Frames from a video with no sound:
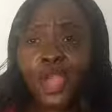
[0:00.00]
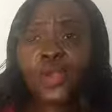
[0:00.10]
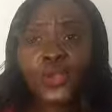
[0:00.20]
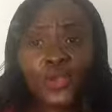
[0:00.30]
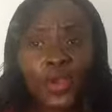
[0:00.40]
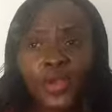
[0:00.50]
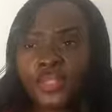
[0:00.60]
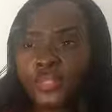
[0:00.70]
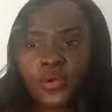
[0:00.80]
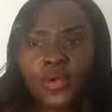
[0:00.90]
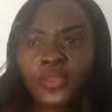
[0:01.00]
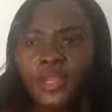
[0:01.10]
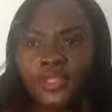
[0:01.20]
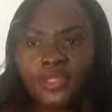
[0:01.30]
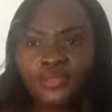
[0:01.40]
We already know what we
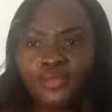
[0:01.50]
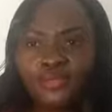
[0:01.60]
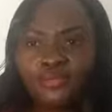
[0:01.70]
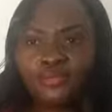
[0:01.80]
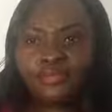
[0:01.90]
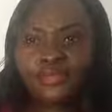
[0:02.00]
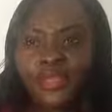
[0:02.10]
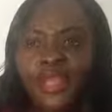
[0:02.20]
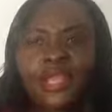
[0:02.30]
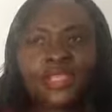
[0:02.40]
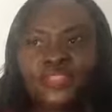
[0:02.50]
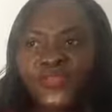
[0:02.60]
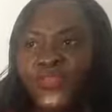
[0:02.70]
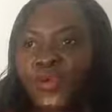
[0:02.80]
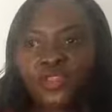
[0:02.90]
need to do. Let's
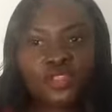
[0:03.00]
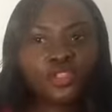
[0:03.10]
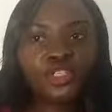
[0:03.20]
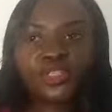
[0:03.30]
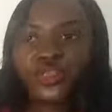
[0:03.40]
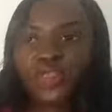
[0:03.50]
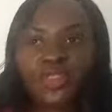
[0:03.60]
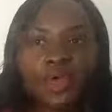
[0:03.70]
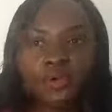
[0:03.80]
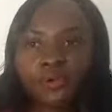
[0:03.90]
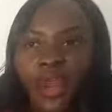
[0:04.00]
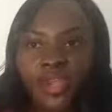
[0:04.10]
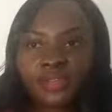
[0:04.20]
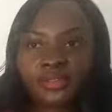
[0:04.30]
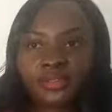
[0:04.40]
focus on doing that
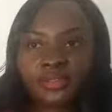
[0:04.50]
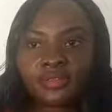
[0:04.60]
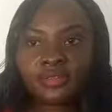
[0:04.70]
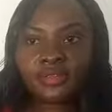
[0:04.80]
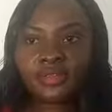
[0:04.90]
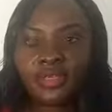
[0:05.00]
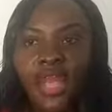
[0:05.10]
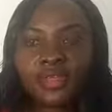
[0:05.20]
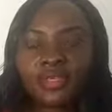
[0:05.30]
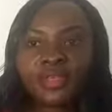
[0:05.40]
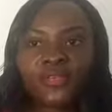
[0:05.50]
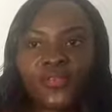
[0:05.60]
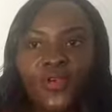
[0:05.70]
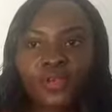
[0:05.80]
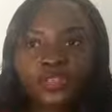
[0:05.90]
right, other than
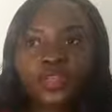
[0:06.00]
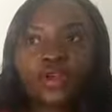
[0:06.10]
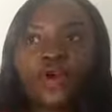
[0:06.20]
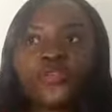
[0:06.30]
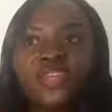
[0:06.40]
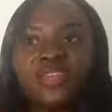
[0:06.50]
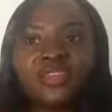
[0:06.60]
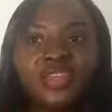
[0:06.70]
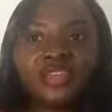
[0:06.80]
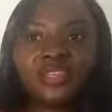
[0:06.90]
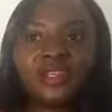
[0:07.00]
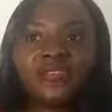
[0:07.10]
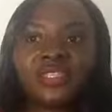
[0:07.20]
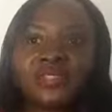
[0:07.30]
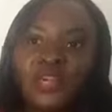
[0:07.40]
focusing on the
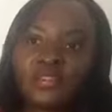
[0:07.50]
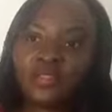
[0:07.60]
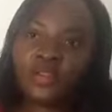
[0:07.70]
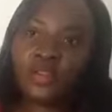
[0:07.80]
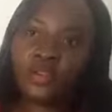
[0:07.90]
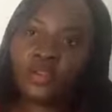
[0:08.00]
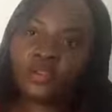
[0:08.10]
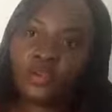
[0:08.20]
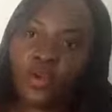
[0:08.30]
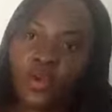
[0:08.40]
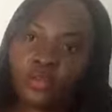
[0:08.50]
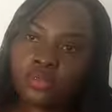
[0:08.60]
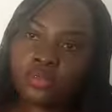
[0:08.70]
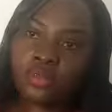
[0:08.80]
negativity that is going on in the world.